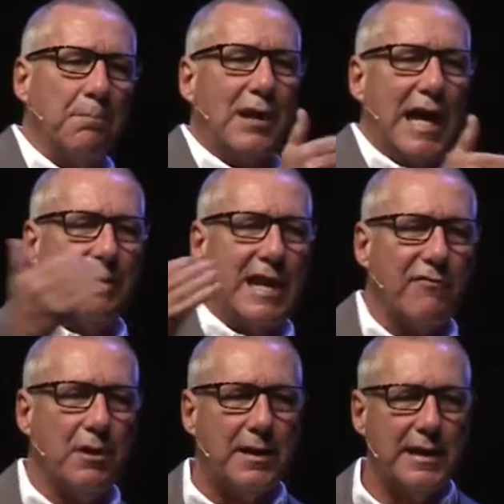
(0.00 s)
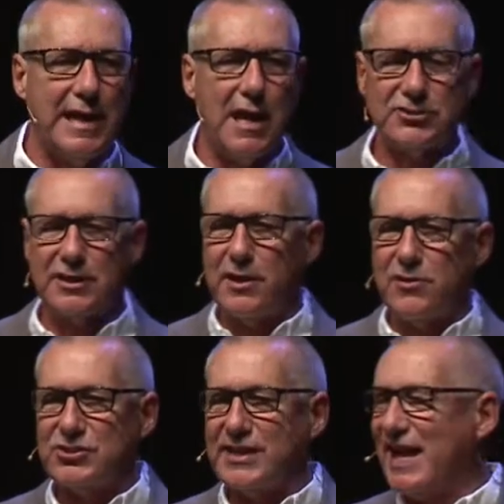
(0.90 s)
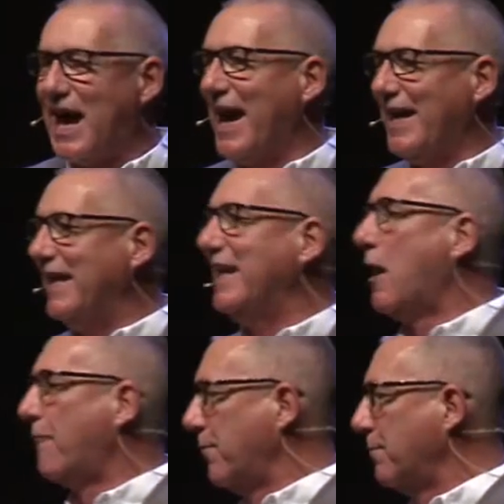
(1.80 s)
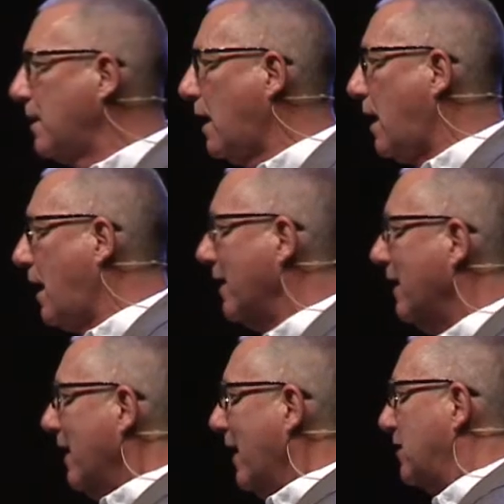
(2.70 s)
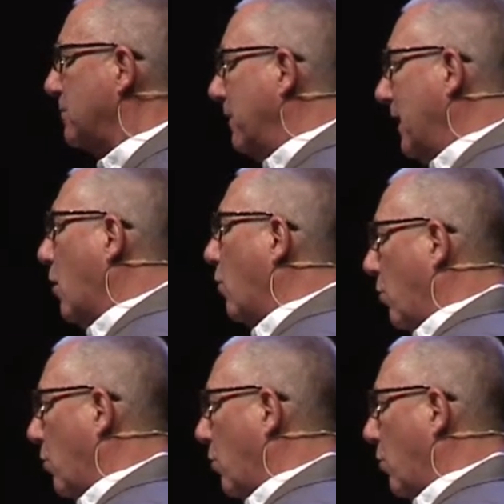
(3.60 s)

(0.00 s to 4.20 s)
blaming everybody else and understand I need help from God, and it's me, O oh